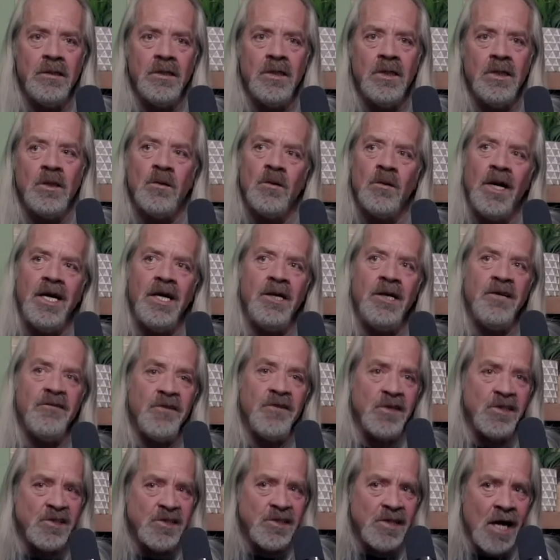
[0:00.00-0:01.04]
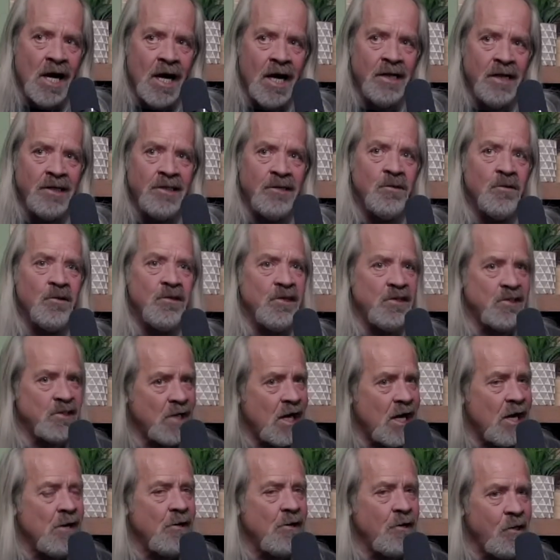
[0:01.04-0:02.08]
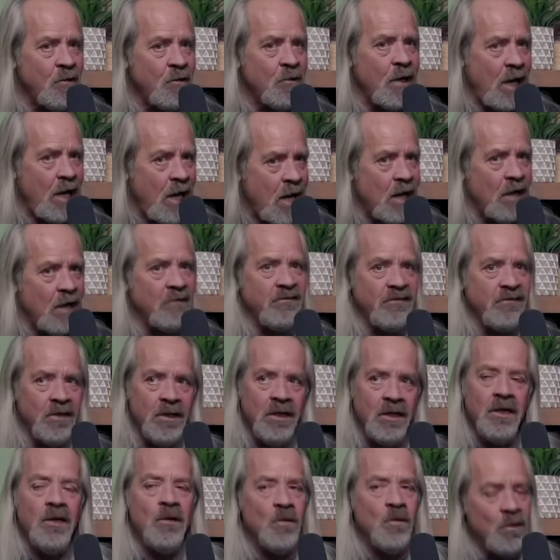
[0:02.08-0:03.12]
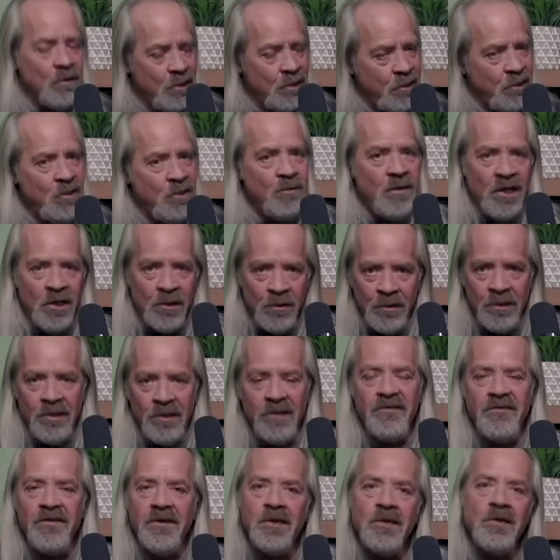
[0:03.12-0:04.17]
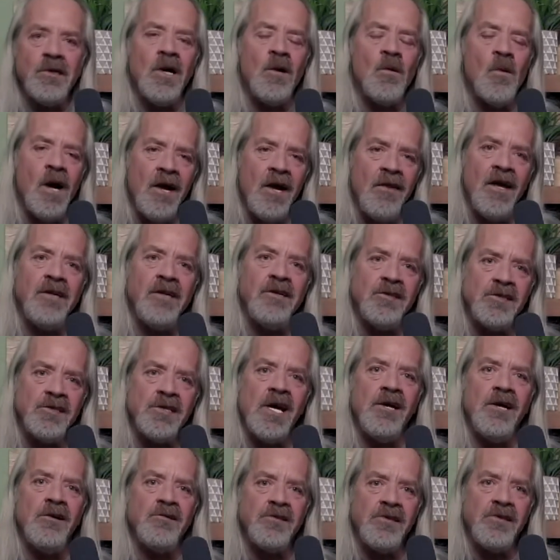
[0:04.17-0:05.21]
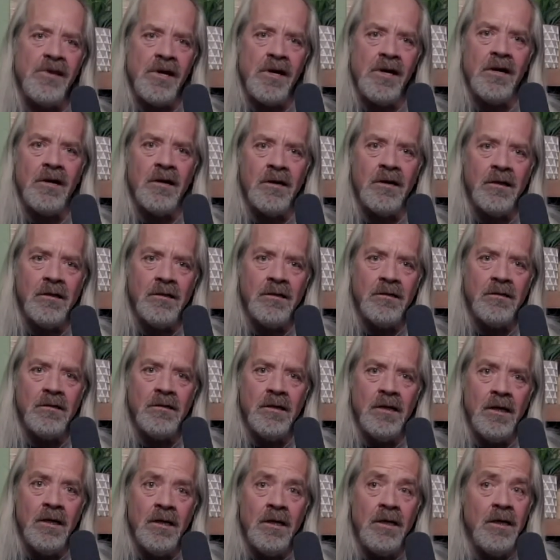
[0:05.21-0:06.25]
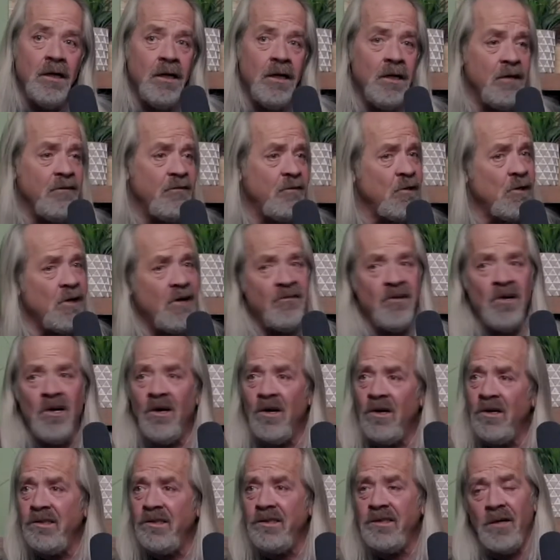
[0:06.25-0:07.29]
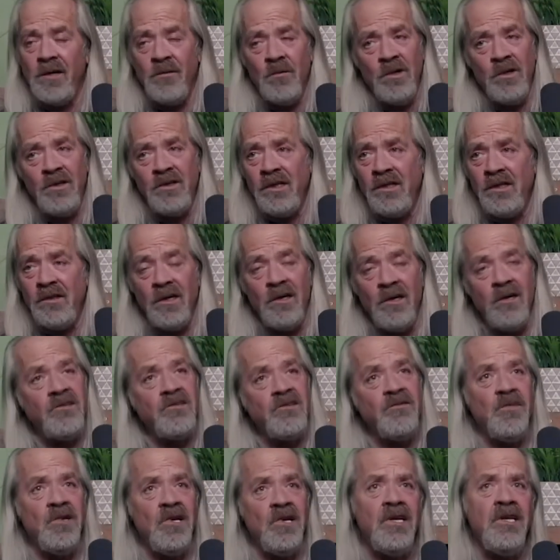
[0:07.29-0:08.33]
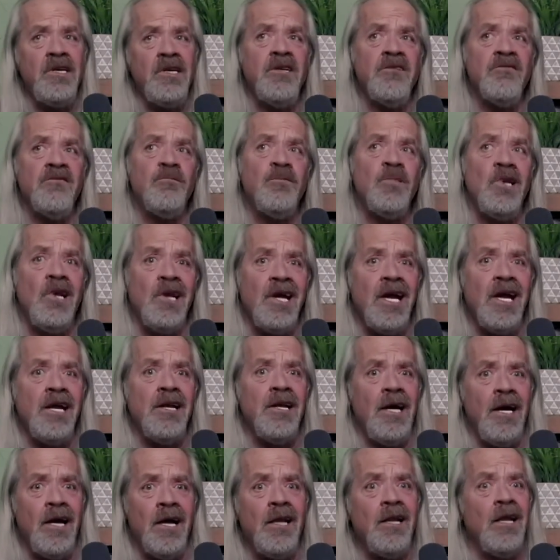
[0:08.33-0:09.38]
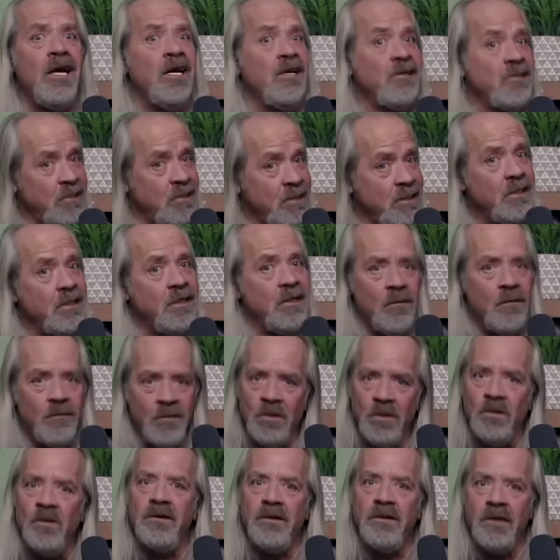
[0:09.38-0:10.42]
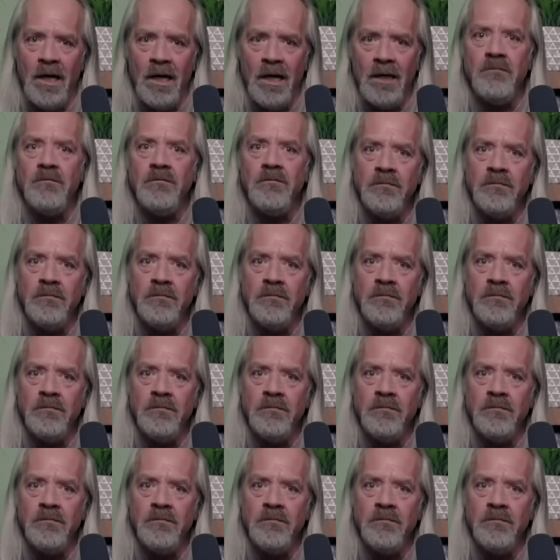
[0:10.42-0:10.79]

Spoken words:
Right? And if it's tied to a desire you have, well, then you better really figure out why that desire is there. And if you're having a hard time with it, there's plenty of plant allies that can help you with that.